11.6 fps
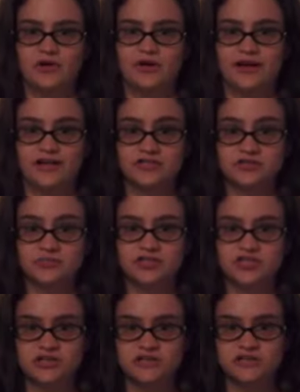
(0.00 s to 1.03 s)
When our answering
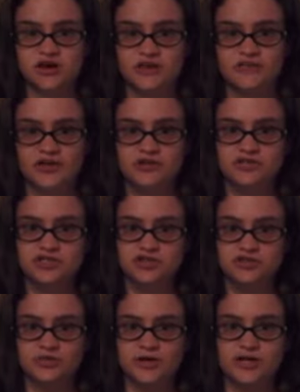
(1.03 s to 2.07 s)
machine goes off, it goes,
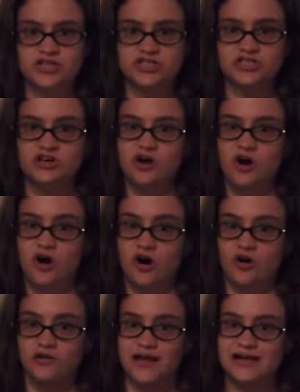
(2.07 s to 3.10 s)
you've reached
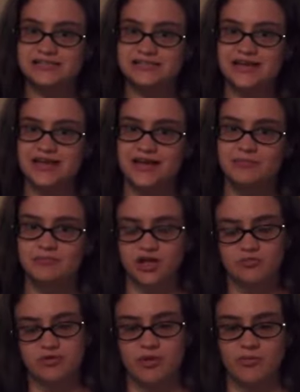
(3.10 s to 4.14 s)
our last name,
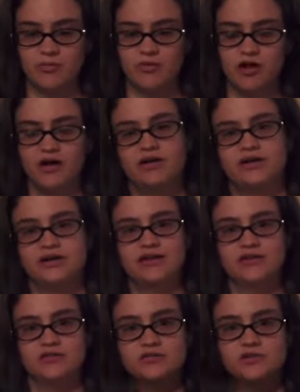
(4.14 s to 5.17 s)
blah, blah, blah, blah, blah. And I
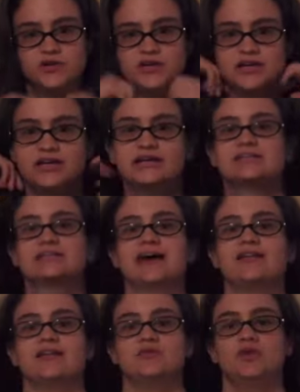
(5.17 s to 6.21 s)
don't
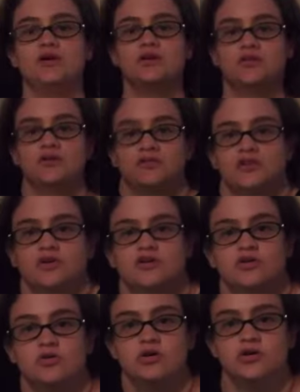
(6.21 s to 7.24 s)
exactly want y'all to
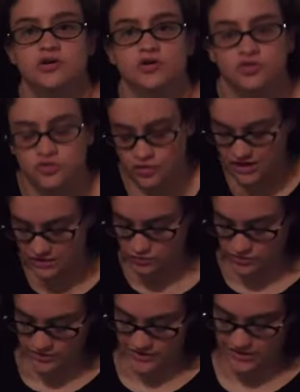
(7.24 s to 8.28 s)
know who I
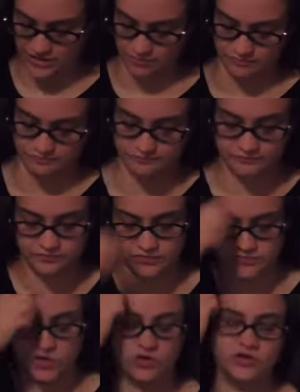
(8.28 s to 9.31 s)
really am
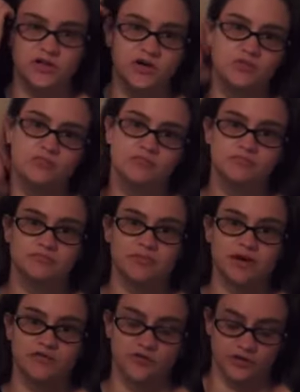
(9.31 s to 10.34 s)
or, you know,
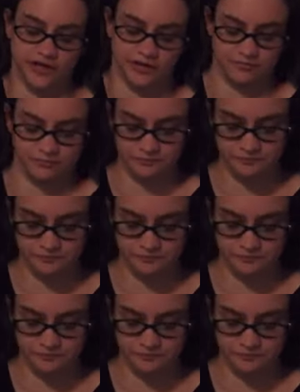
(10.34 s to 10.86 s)
my full name.